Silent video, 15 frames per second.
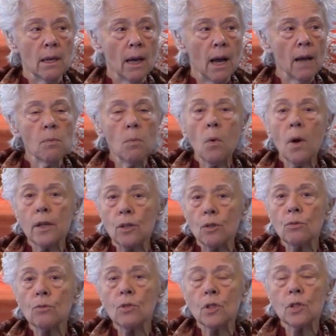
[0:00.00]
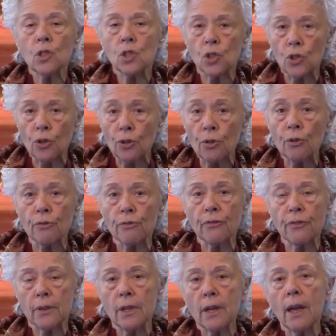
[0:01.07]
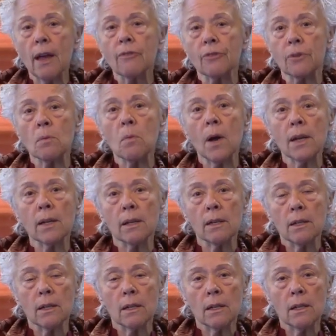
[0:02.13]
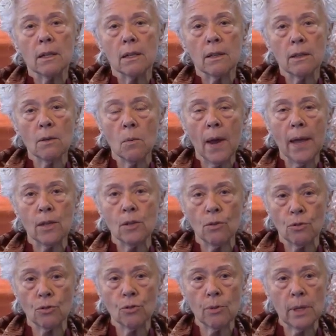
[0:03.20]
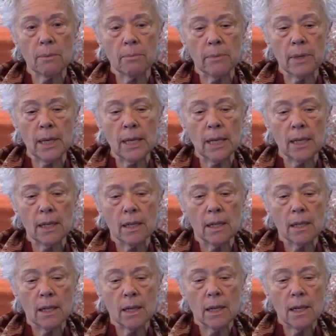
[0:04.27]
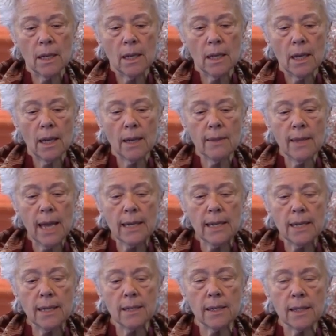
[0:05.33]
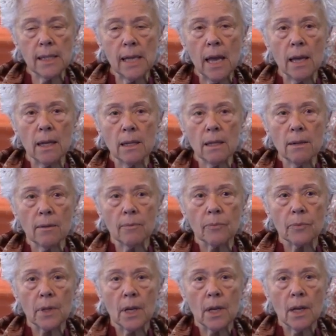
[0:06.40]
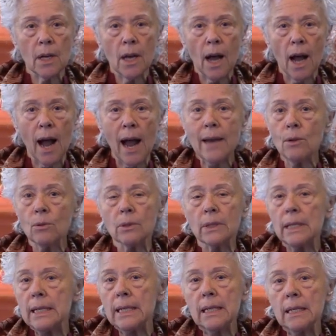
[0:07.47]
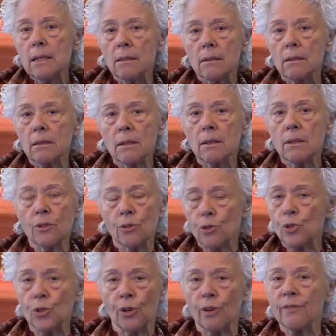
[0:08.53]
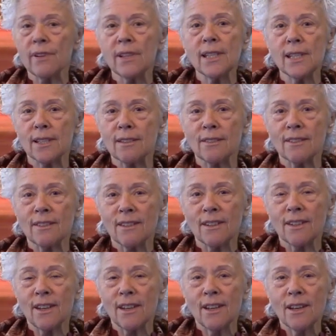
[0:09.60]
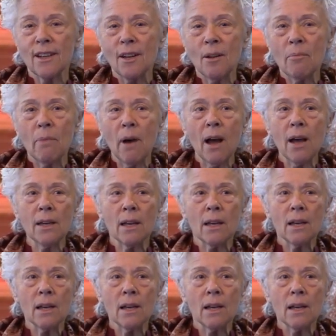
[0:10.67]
I want you to serve everyone the way you treat me. And then he said, I don't need your service, but